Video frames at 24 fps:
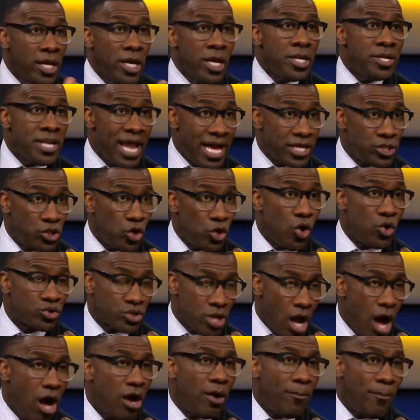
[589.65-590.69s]
Yeah. Now, you're going to
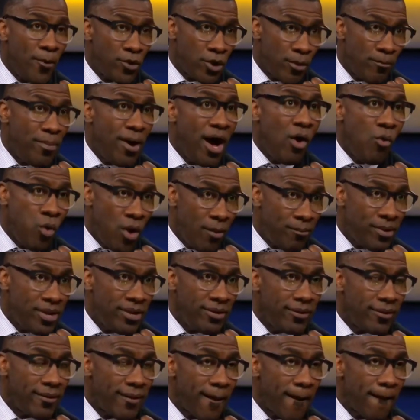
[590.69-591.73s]
talk up on a butt whipping. When
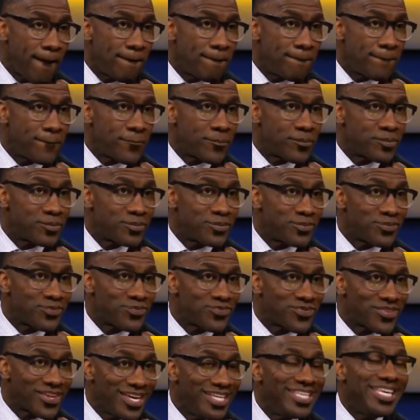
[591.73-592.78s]
I borrowed it, ain't
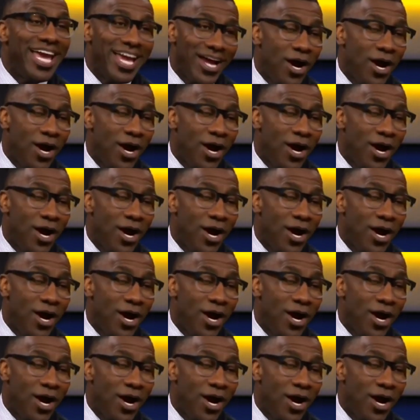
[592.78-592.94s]
trouble